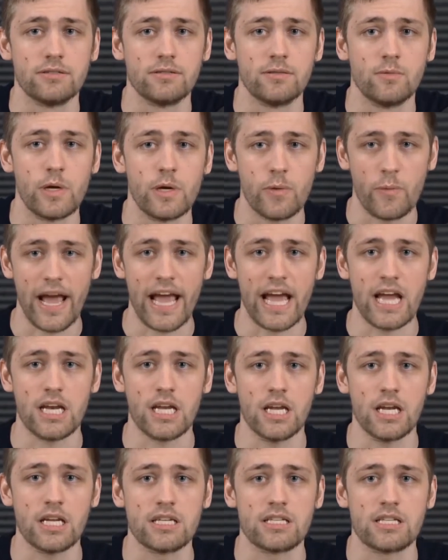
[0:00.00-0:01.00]
We
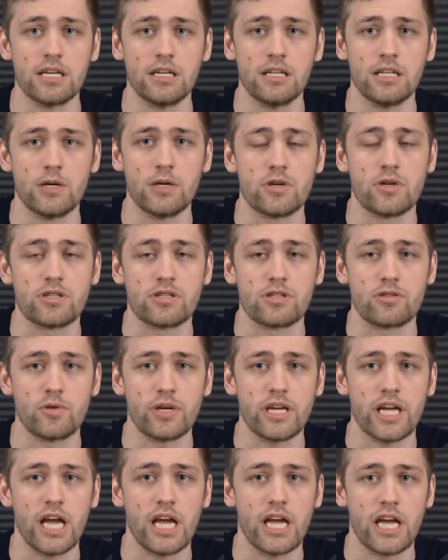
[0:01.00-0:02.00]
waited until it was
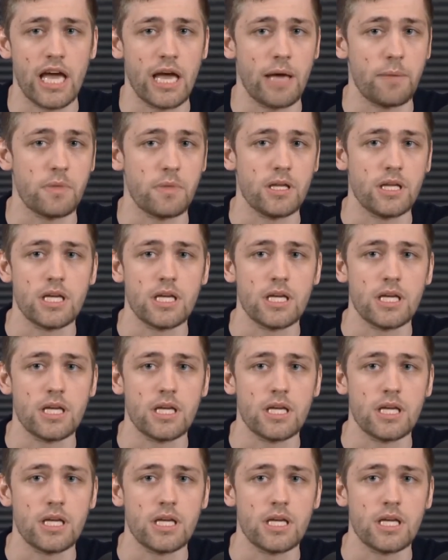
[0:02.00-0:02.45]
3 a.m.